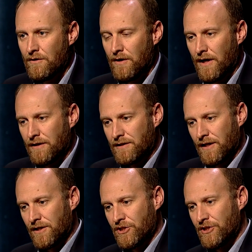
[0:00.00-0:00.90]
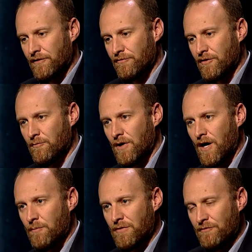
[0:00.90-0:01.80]
and kind of shift them
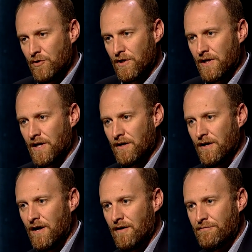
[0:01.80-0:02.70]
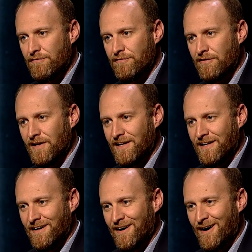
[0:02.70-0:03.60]
up, if you could get enough
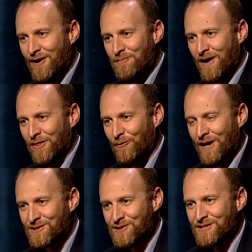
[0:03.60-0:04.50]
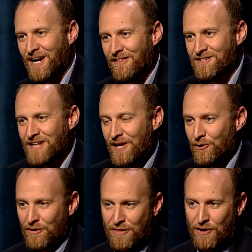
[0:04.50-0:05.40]
on the western side of the state,
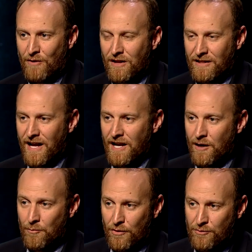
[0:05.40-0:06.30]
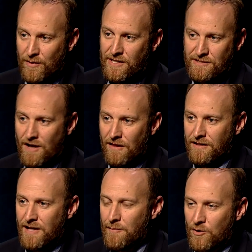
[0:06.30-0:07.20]
you could theoretically end up with three
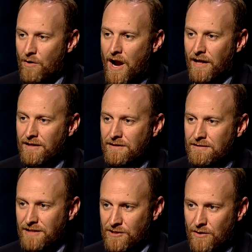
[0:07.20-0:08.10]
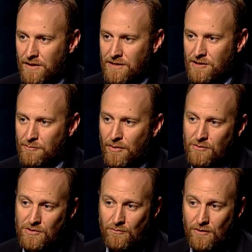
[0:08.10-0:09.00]
solid Democratic districts as
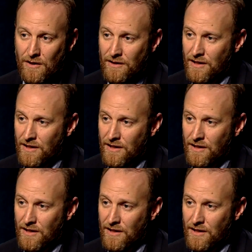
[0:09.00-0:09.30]
opposed to one